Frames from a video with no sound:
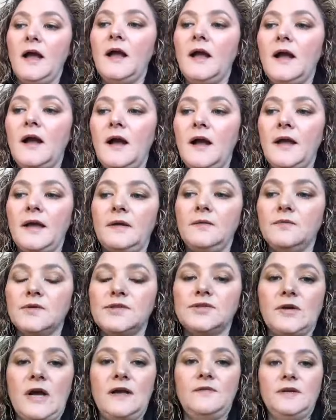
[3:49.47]
I
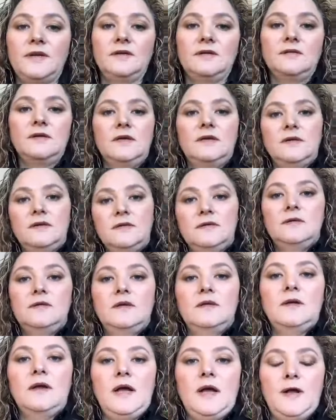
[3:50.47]
was driving
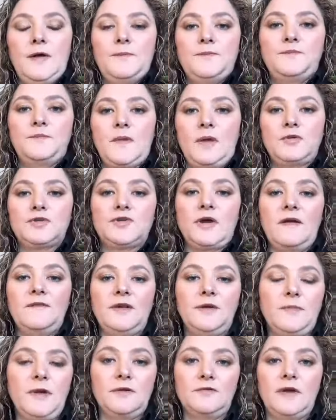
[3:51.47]

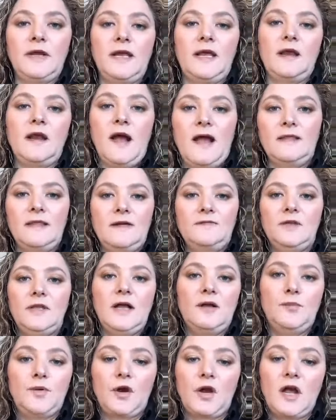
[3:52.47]
to my rig in High Level,
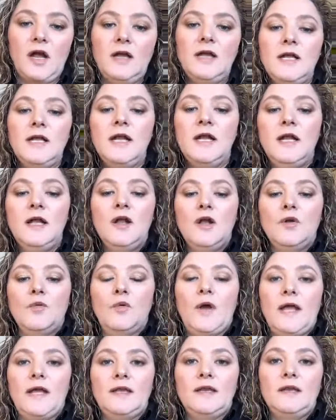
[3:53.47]
Alberta,
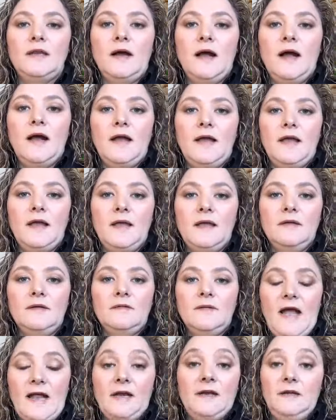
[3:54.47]
when
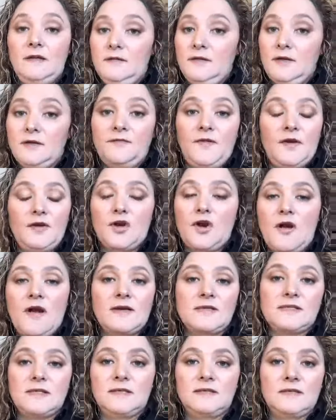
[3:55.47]
I had a near fatal car
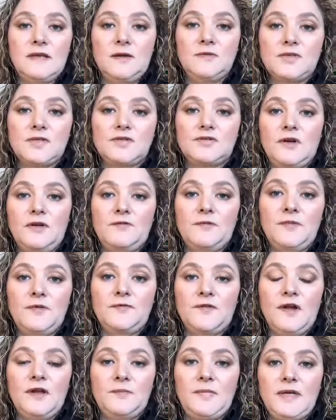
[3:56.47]
accident. I was struck from the
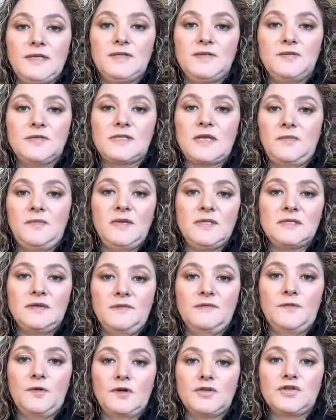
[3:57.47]
front by two semis in
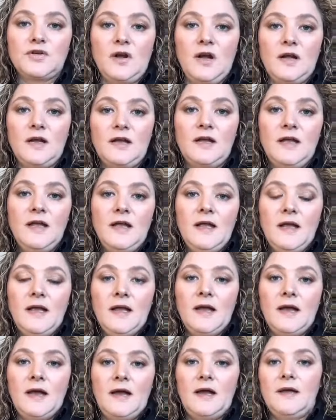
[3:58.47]
a Ford truck.
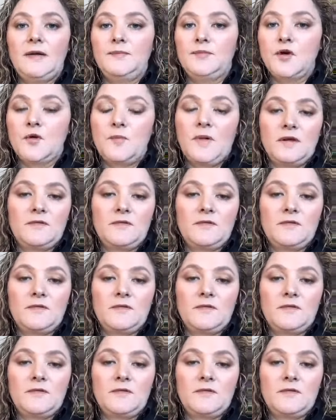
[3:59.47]
I broke my